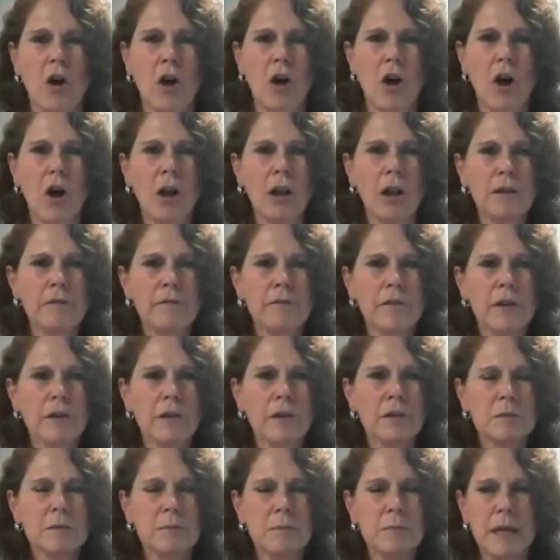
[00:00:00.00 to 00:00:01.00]
All of
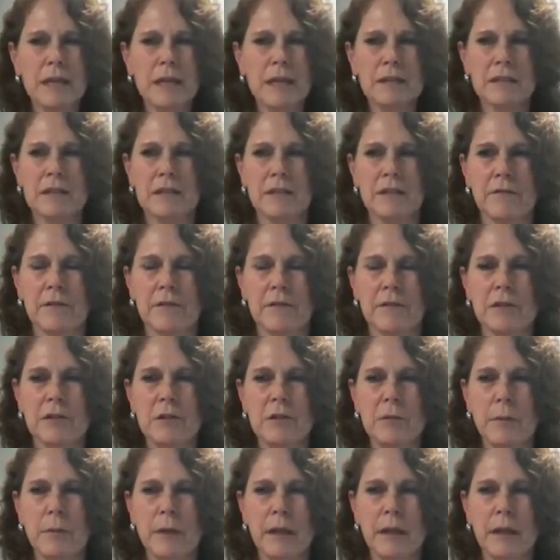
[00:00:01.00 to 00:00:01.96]
those pieces of the two